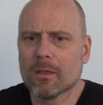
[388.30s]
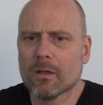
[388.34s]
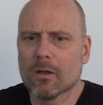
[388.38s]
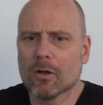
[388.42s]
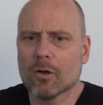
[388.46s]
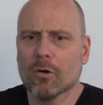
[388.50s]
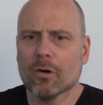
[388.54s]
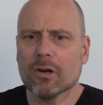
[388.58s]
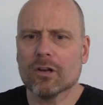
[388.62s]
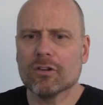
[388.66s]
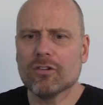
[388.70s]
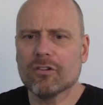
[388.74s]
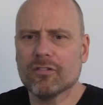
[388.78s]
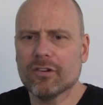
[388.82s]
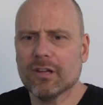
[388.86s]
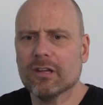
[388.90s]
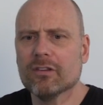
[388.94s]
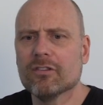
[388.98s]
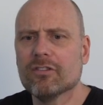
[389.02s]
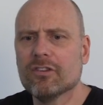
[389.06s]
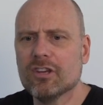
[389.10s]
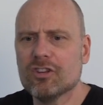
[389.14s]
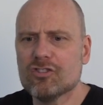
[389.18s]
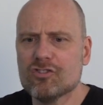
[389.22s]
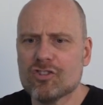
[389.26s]
According to
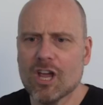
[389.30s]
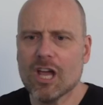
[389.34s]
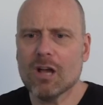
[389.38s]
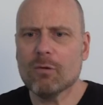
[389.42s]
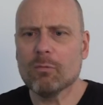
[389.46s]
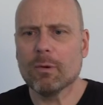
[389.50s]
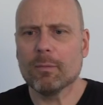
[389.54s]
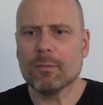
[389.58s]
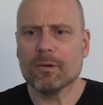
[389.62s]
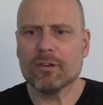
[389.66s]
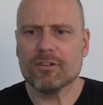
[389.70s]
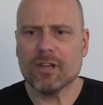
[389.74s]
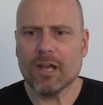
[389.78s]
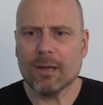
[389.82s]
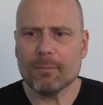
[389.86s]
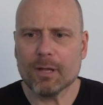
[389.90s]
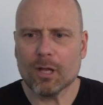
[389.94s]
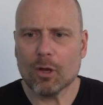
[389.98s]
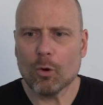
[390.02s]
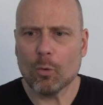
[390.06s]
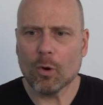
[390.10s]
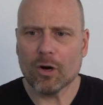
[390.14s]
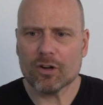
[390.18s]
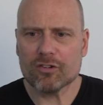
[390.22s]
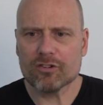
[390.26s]
DNC Chairwoman
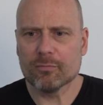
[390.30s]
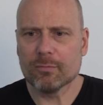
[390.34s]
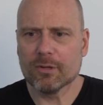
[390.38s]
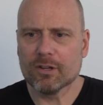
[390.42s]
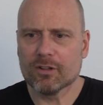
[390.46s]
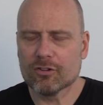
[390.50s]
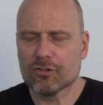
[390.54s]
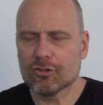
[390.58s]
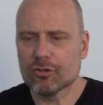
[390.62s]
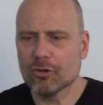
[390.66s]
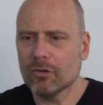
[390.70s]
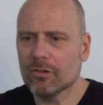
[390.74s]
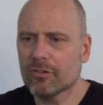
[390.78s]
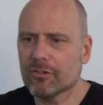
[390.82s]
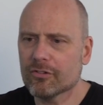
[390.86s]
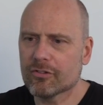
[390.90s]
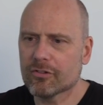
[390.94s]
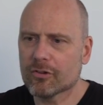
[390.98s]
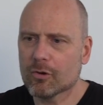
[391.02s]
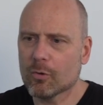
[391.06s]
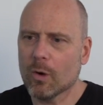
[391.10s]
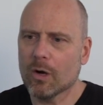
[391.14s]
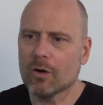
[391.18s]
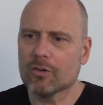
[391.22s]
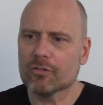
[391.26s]
Debbie Wasserman Schultz,
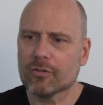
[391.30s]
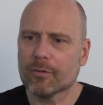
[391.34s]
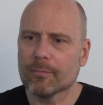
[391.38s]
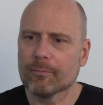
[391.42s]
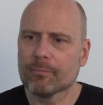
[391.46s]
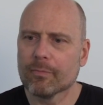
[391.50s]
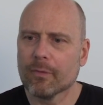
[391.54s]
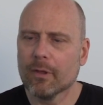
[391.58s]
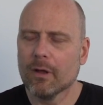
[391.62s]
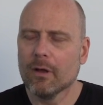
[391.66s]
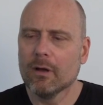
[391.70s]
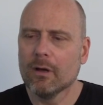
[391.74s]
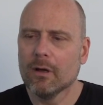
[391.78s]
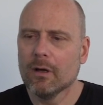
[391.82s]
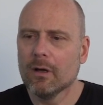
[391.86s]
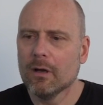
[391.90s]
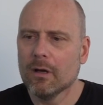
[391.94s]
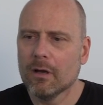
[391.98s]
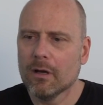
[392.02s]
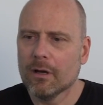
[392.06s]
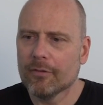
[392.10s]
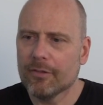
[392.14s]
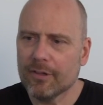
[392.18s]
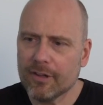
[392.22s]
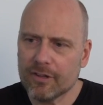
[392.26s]
quote,
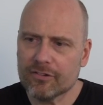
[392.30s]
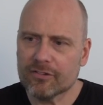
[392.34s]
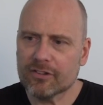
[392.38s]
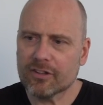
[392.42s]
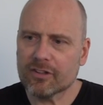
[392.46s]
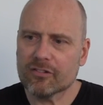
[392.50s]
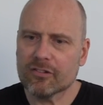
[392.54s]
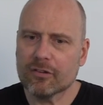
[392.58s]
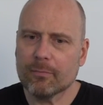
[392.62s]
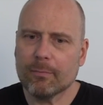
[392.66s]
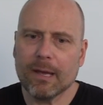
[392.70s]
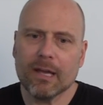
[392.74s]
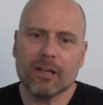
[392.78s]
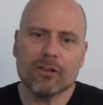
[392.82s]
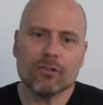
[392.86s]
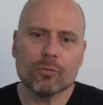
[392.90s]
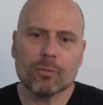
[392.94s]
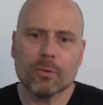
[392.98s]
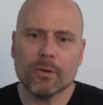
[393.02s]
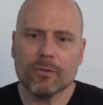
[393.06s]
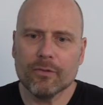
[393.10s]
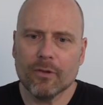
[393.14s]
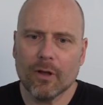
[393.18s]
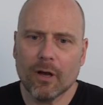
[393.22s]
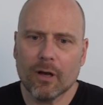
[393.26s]
"These 6 debates
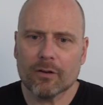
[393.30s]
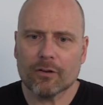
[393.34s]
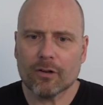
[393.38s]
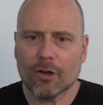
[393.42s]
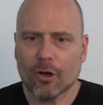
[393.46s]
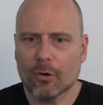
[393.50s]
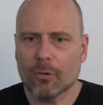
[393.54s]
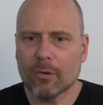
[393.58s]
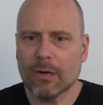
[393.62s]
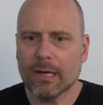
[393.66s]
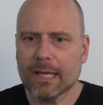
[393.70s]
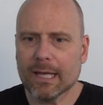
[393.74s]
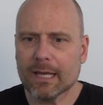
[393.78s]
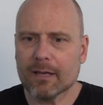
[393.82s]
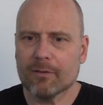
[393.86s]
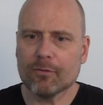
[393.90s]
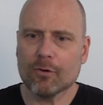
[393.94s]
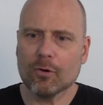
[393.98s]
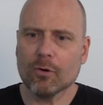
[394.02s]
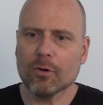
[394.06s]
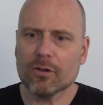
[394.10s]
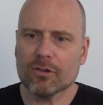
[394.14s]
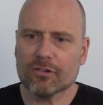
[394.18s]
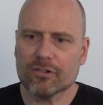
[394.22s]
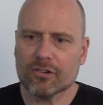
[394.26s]
will not only give
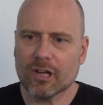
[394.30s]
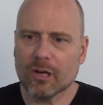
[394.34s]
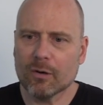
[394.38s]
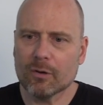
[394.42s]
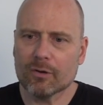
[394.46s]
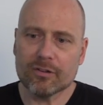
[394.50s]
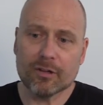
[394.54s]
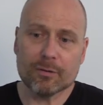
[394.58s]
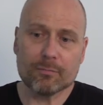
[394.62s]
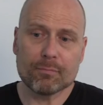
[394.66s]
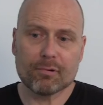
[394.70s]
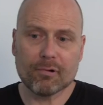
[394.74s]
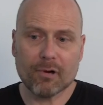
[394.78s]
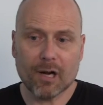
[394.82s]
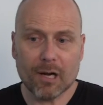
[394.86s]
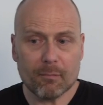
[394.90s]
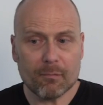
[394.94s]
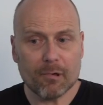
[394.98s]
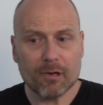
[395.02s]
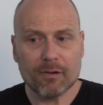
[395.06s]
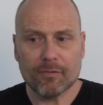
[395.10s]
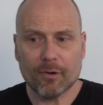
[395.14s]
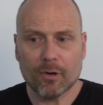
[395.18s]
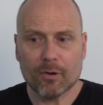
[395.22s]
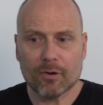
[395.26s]
caucus goers and
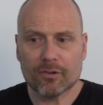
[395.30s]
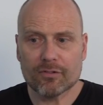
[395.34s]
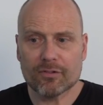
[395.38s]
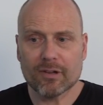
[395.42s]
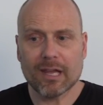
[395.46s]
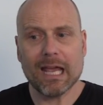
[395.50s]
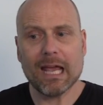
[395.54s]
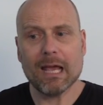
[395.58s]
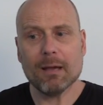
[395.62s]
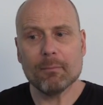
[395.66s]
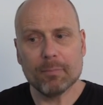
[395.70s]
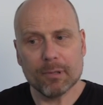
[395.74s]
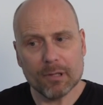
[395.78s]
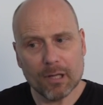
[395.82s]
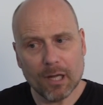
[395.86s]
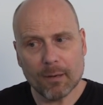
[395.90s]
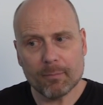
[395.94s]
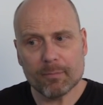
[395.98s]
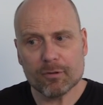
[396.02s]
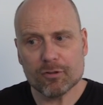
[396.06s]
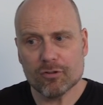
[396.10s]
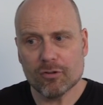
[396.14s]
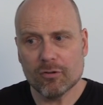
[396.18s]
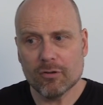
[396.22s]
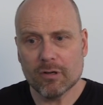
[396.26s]
primary voters ample
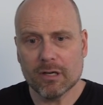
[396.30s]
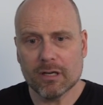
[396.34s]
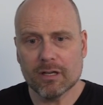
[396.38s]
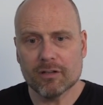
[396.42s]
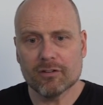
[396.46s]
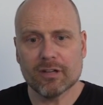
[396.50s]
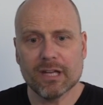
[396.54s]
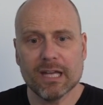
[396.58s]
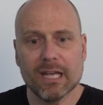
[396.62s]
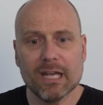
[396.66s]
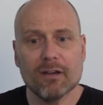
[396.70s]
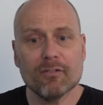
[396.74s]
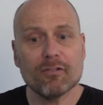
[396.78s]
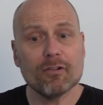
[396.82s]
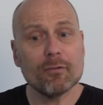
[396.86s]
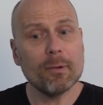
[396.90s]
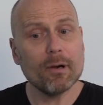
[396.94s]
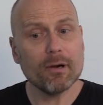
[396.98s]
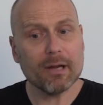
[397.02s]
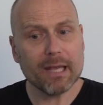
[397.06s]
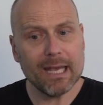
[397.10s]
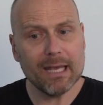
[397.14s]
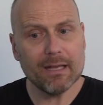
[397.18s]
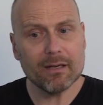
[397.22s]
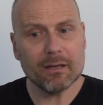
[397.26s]
opportunity to hear from
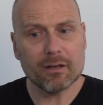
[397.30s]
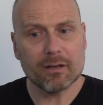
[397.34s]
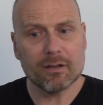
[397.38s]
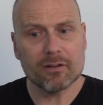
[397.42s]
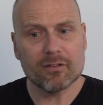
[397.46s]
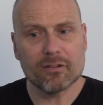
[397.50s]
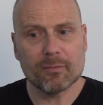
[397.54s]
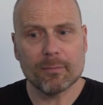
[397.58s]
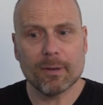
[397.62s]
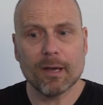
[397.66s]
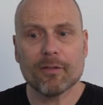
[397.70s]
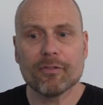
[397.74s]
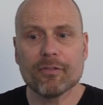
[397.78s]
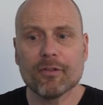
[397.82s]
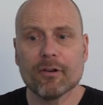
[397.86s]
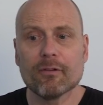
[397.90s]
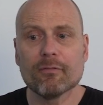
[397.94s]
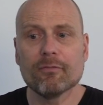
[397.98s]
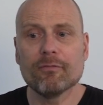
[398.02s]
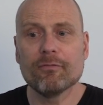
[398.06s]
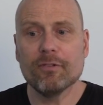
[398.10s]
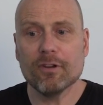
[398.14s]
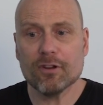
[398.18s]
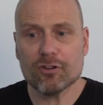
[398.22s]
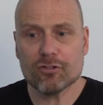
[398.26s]
our candidates about their
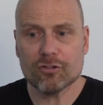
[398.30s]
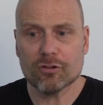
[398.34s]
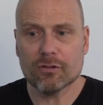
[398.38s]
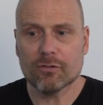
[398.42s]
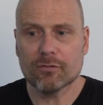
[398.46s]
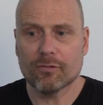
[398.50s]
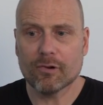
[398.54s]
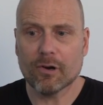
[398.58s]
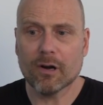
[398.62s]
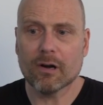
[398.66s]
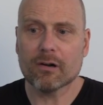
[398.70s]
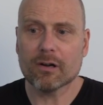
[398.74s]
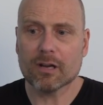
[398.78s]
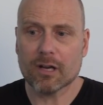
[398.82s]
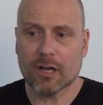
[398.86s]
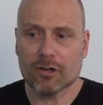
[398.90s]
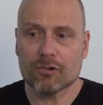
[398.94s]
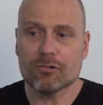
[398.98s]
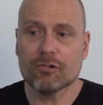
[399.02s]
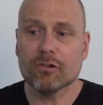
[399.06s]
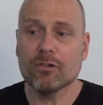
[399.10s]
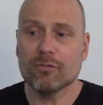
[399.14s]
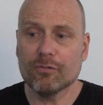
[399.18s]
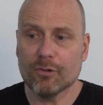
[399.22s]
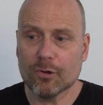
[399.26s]
vision for our
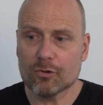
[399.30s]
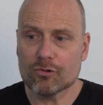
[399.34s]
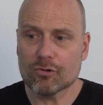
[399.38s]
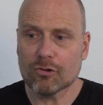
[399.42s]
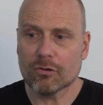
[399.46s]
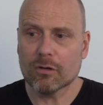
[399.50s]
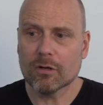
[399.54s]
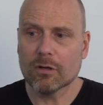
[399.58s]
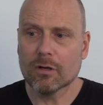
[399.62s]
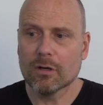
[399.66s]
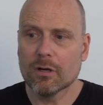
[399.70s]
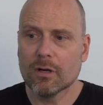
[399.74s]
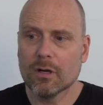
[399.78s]
country's future,